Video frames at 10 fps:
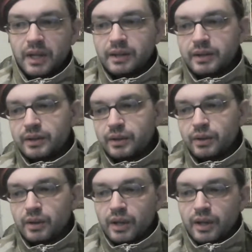
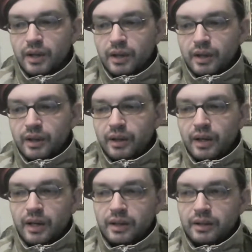
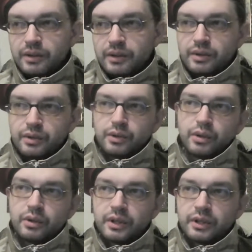and
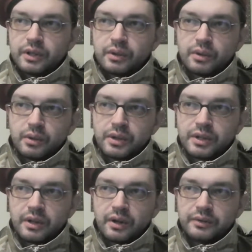during the
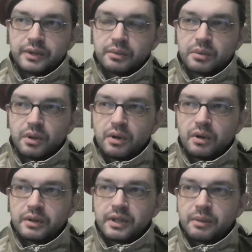course of the
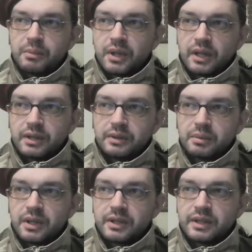war, the
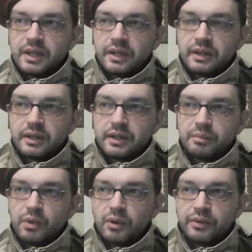Americans were singing
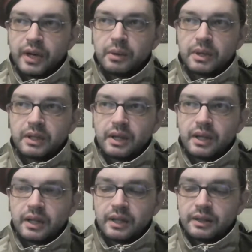it more
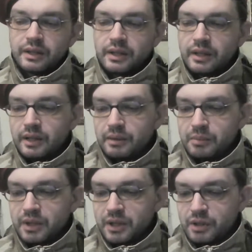frequently, and the
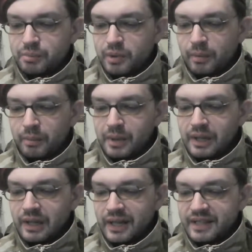British
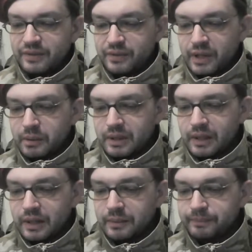probably less
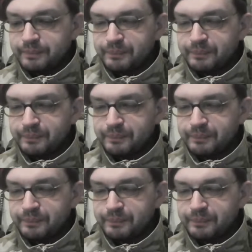frequently.